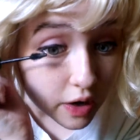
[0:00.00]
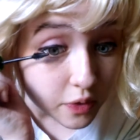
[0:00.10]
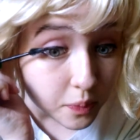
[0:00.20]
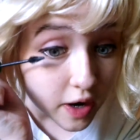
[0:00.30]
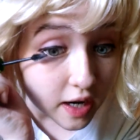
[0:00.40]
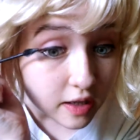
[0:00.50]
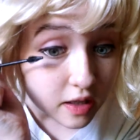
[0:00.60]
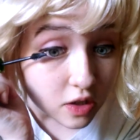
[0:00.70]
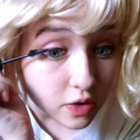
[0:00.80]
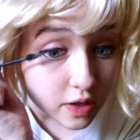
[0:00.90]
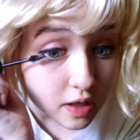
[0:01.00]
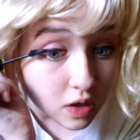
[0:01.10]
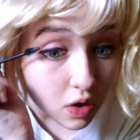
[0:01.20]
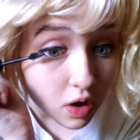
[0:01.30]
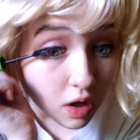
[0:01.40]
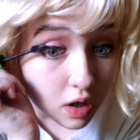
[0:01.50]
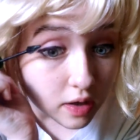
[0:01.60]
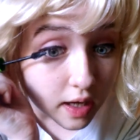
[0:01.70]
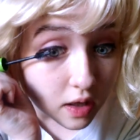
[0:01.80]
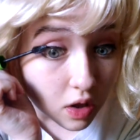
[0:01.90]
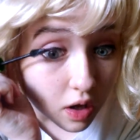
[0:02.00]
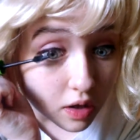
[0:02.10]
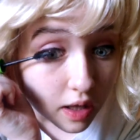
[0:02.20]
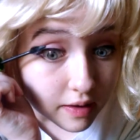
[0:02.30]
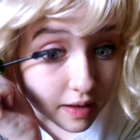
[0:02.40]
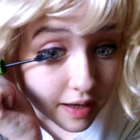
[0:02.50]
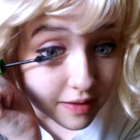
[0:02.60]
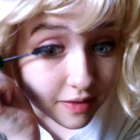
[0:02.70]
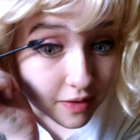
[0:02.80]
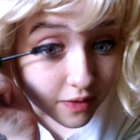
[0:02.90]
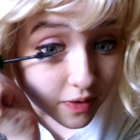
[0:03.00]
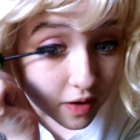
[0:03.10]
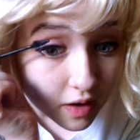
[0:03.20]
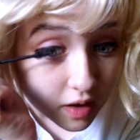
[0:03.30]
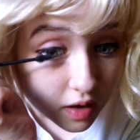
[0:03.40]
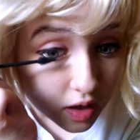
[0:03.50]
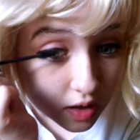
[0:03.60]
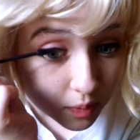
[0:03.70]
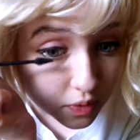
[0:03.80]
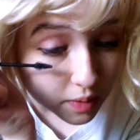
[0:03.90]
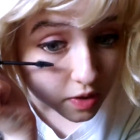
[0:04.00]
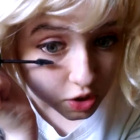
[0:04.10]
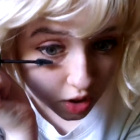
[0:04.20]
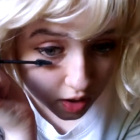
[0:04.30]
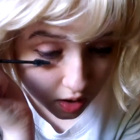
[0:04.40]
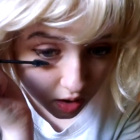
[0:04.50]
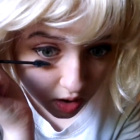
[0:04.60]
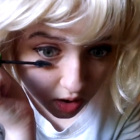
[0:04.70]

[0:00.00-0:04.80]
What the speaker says: I was practicing doing this all night long last night, so it's pretty much gone.